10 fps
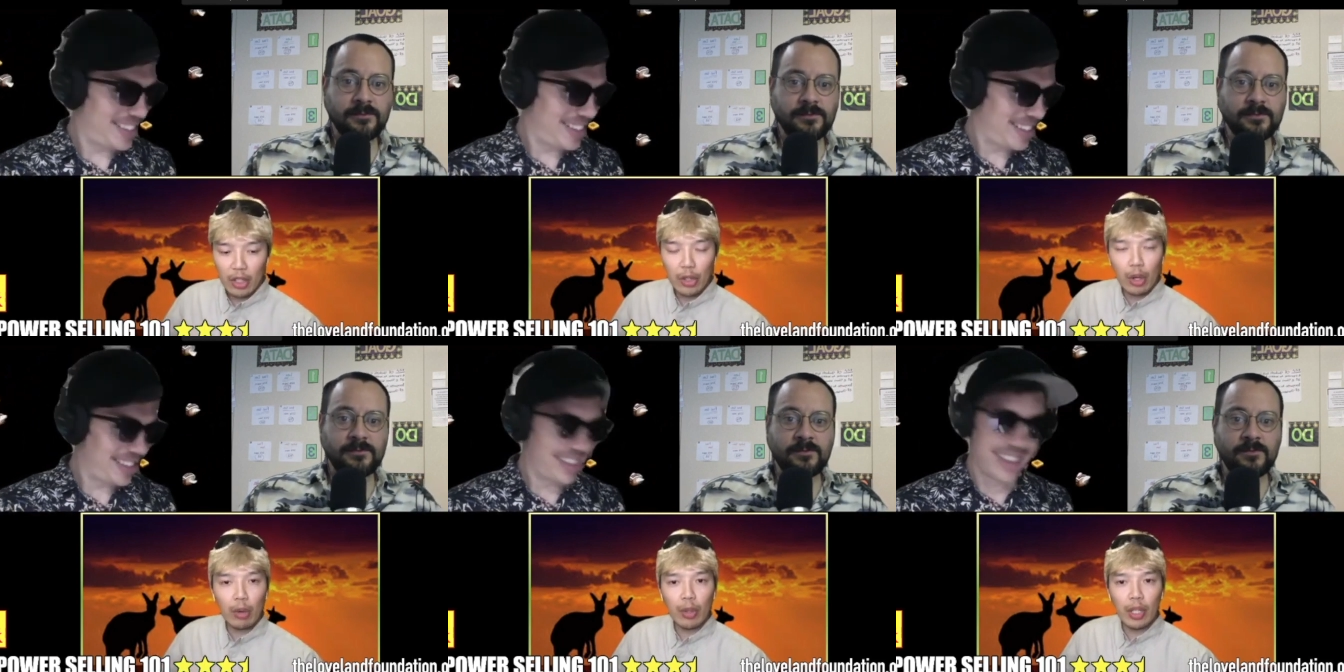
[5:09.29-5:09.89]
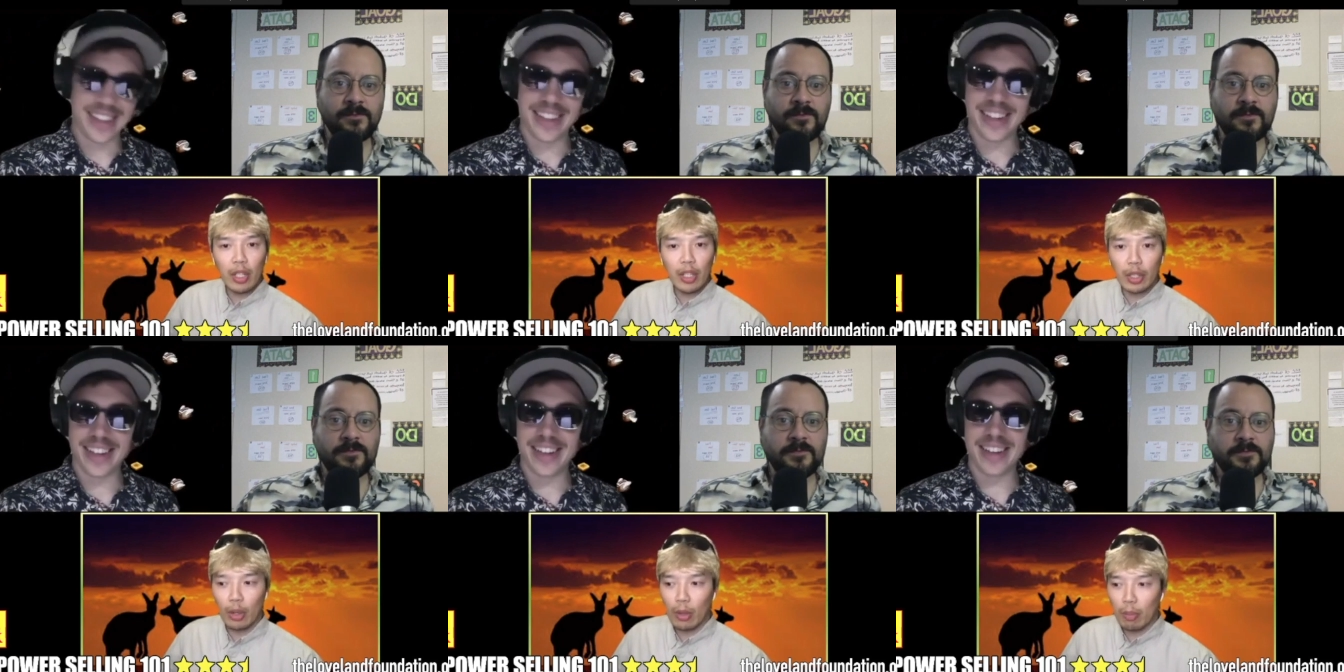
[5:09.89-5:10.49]
Speaker 1: if I could throw
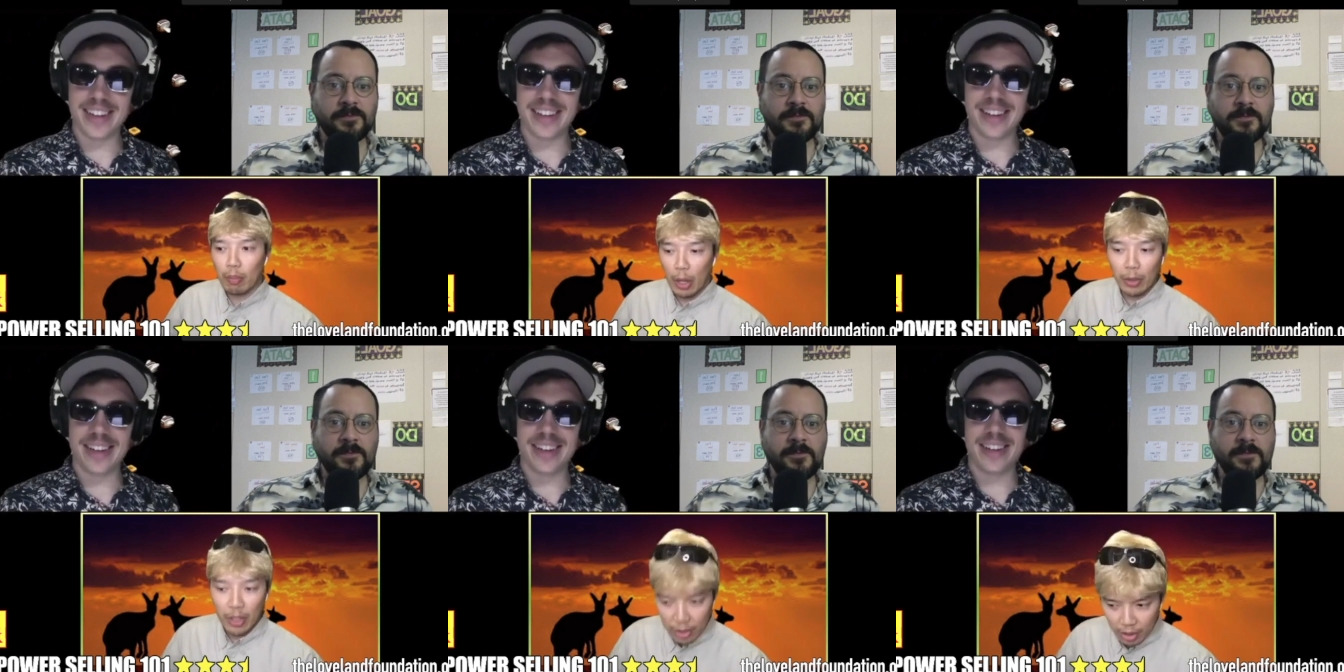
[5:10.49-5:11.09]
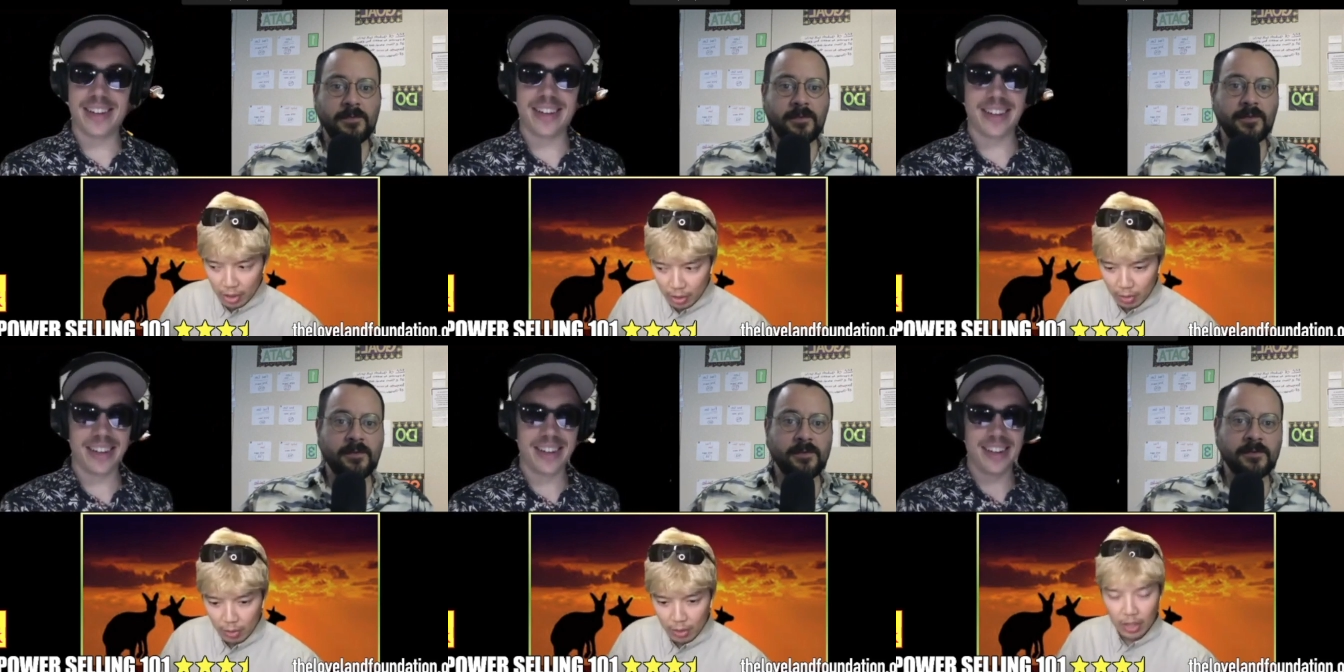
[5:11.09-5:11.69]
in a little
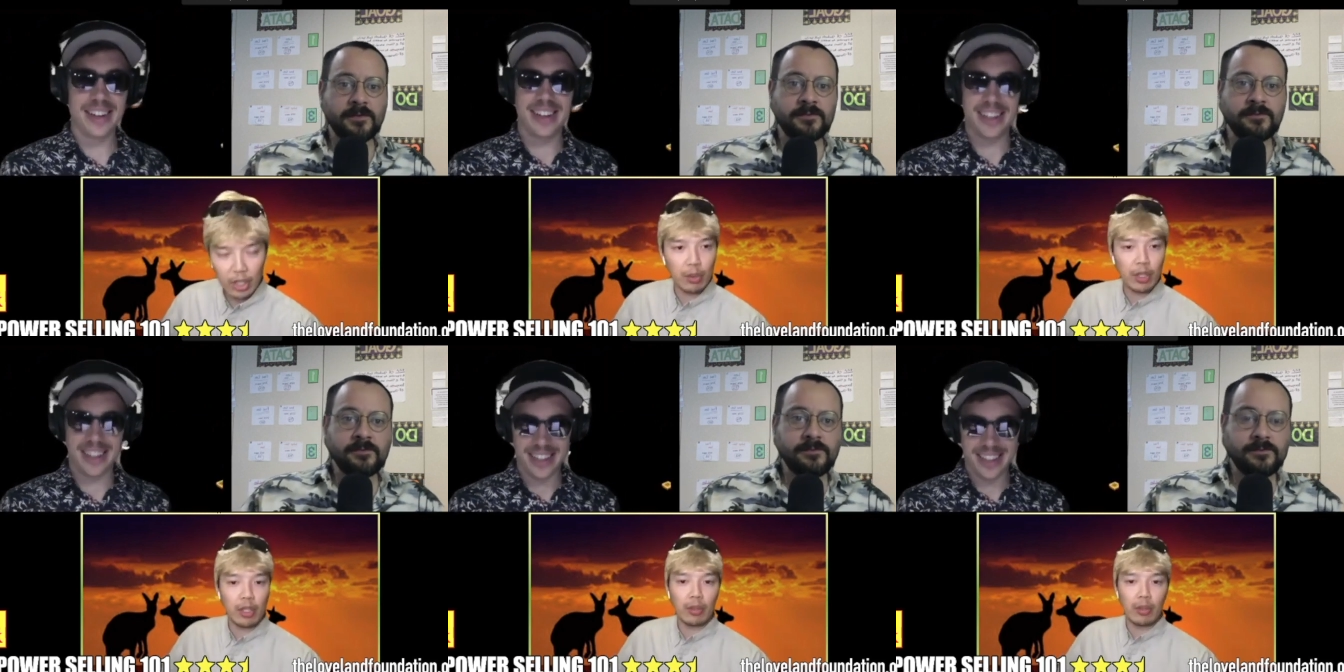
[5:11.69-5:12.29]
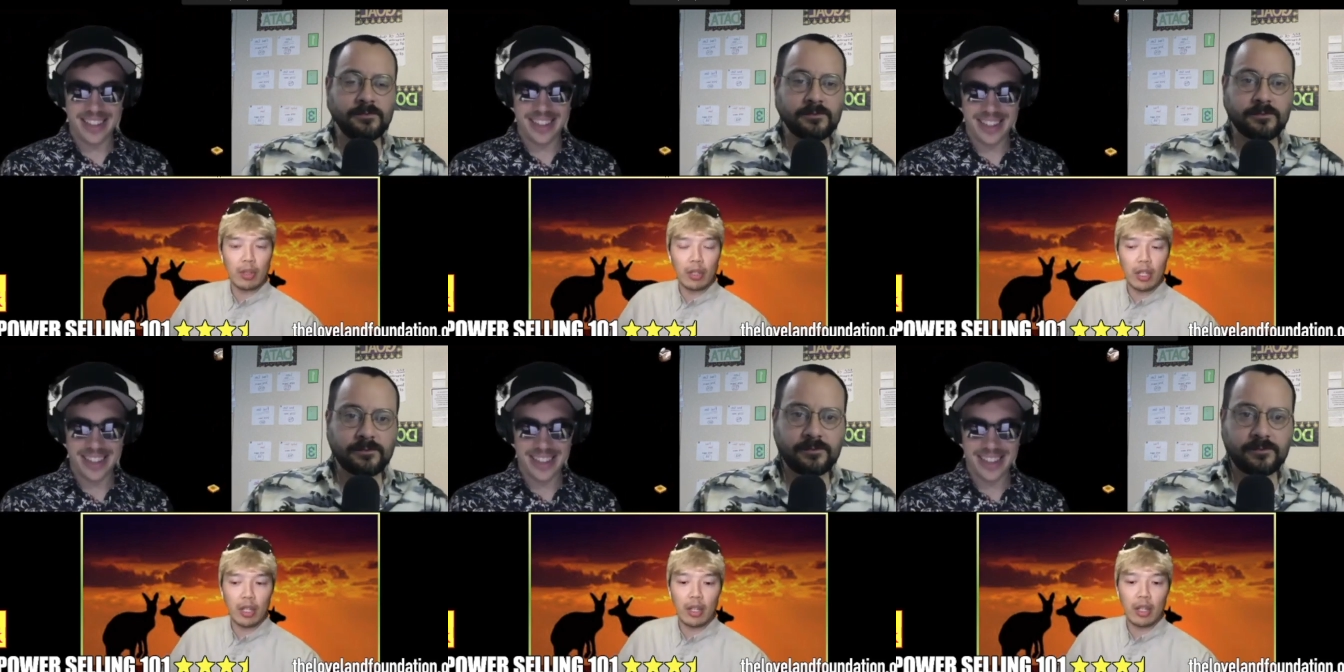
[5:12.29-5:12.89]
bonus with the didgeridoo.